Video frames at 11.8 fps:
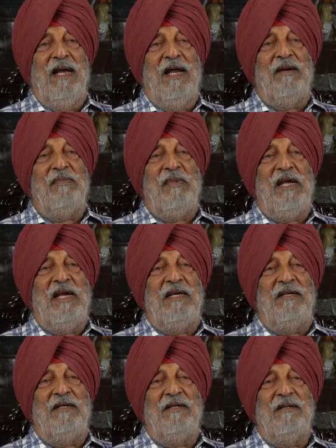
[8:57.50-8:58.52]
and
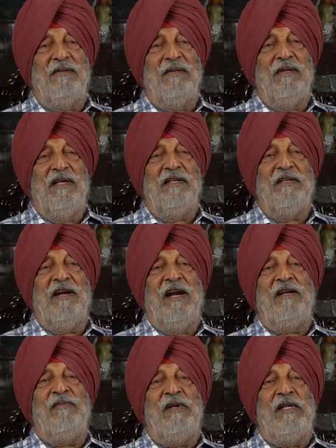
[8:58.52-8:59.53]
made
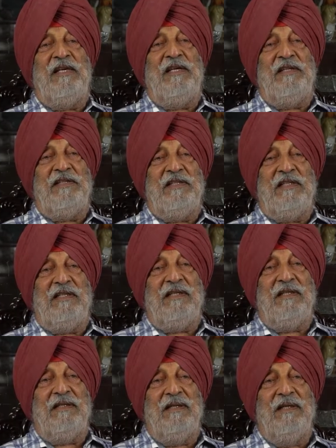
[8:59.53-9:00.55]
incredibly easy
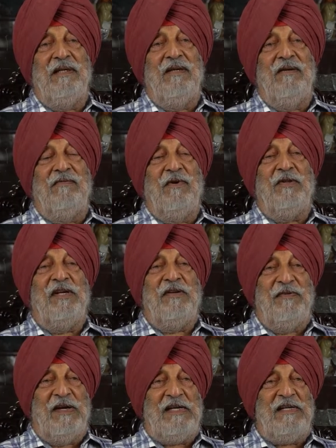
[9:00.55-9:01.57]
for the
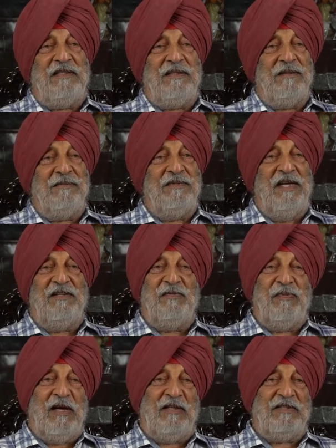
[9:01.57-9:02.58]
defender, that is
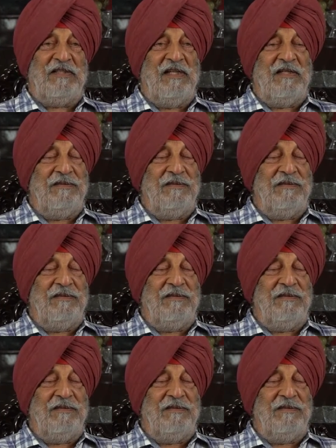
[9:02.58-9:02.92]
Pakistan.